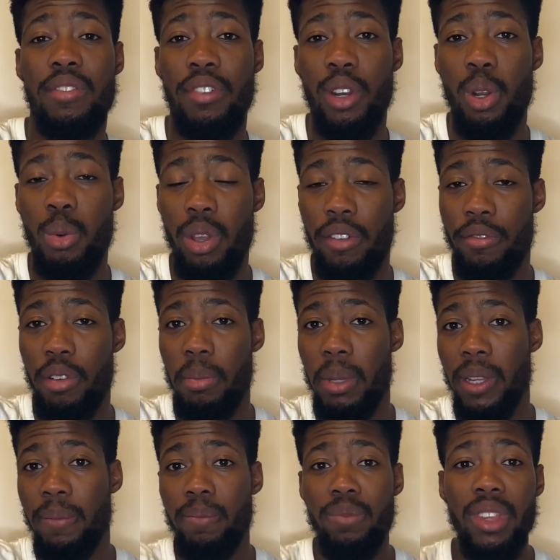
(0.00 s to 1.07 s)
feet away from me,
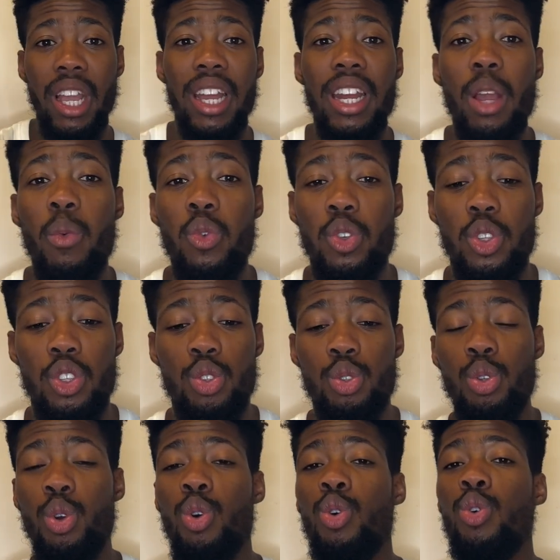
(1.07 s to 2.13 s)
and it was
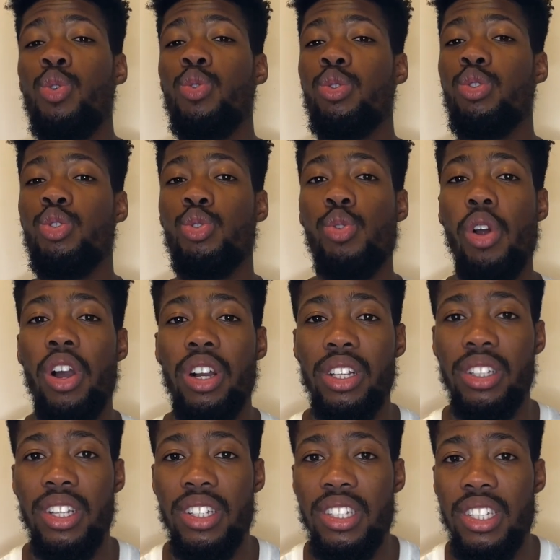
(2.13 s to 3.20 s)
so
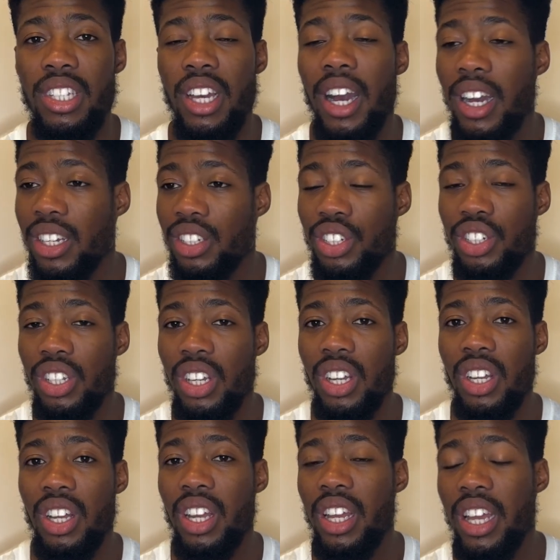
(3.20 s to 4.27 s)
strong, the sillage.
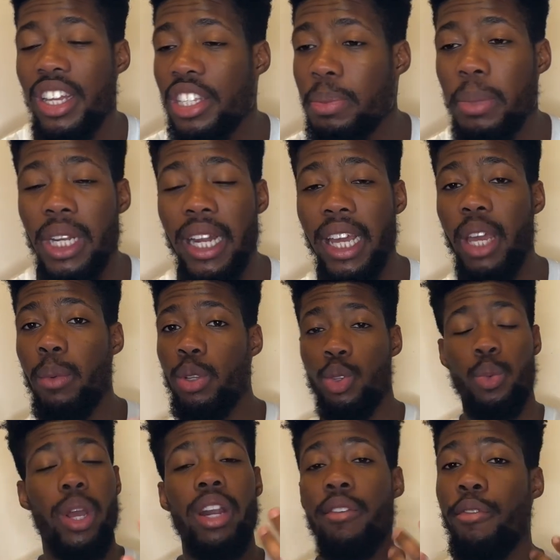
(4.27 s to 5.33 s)
It smelled like it was
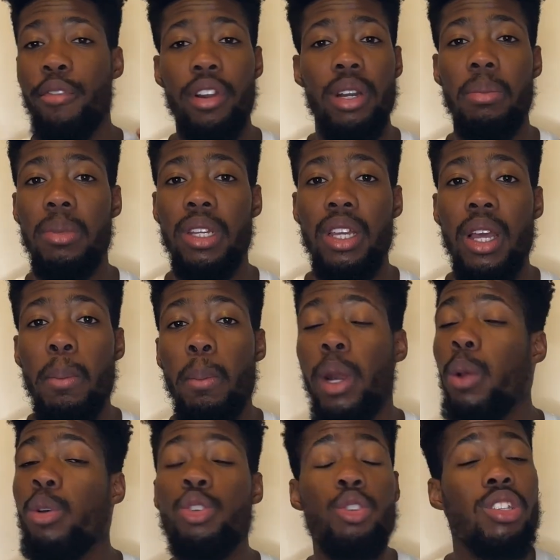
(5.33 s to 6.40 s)
right in front of me, but it
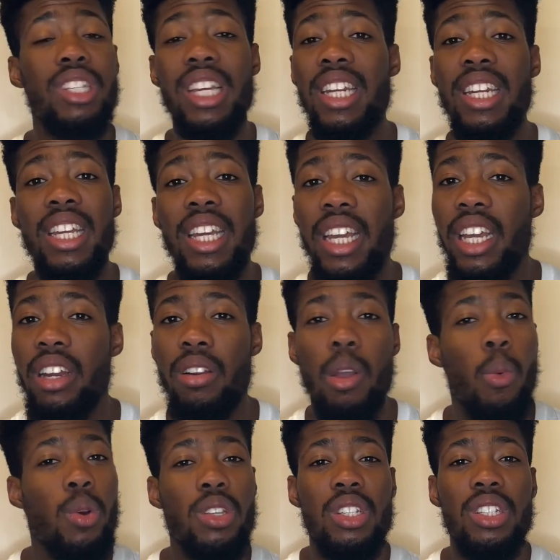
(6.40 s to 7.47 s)
was just in the air. It
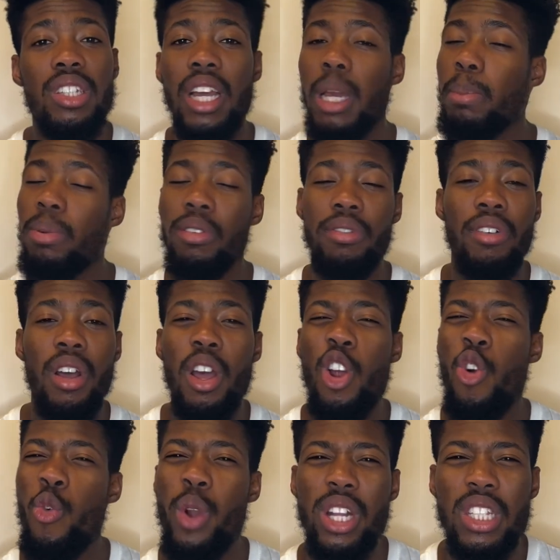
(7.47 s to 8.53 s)
wasn't type of
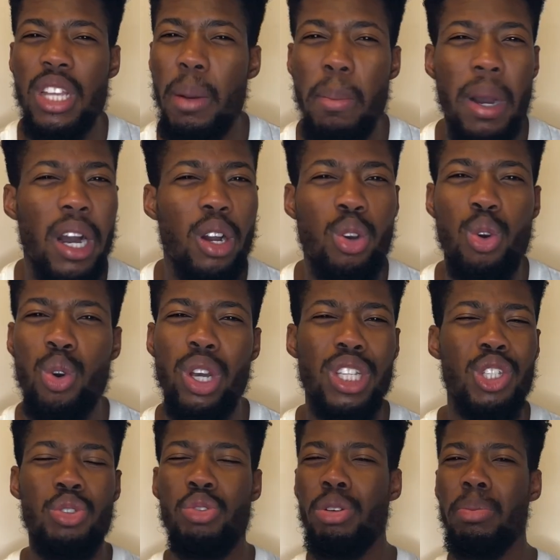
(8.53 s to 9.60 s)
red tobacco,
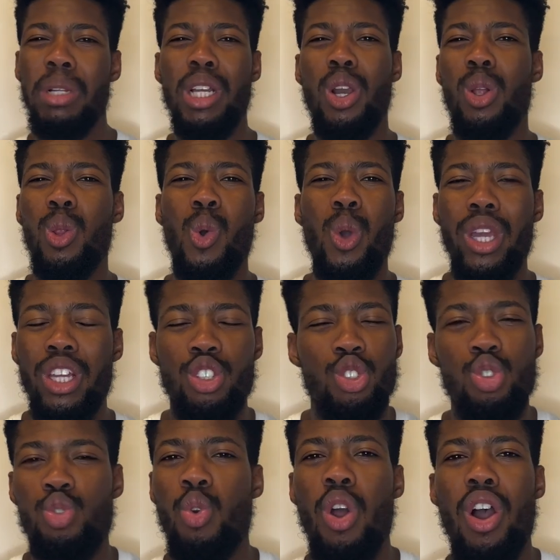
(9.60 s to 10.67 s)
extremely cloying,
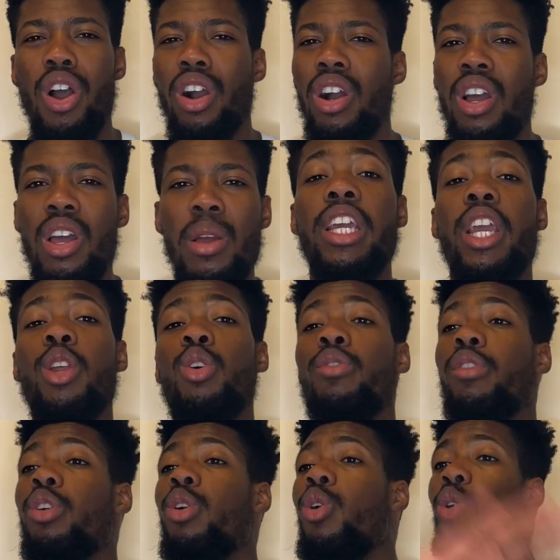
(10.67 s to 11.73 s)
strong, taking
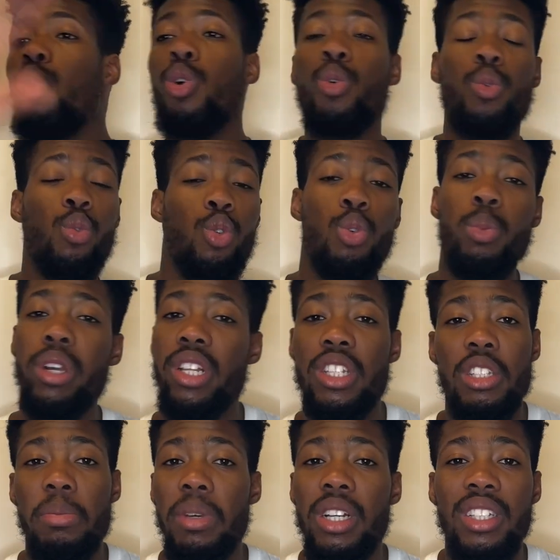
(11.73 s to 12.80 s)
over the whole room with its
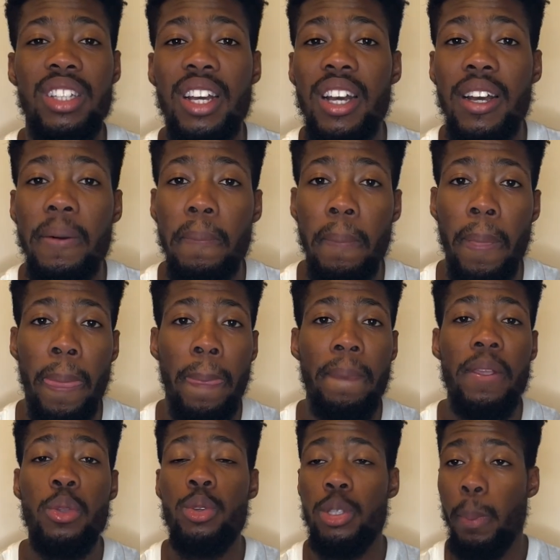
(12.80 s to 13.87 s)
smell. Nah,
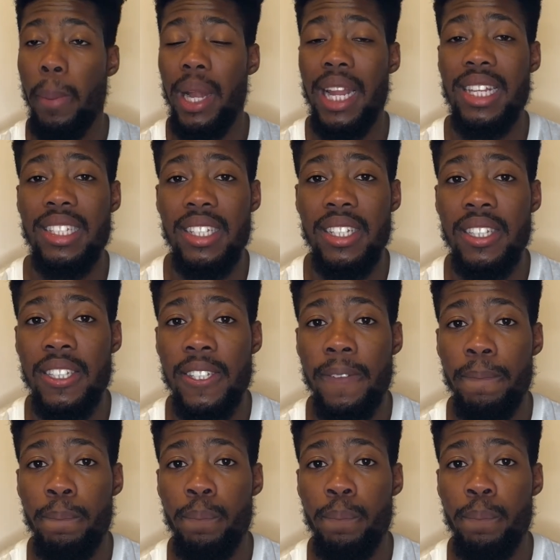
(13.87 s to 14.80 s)
this was pleasant,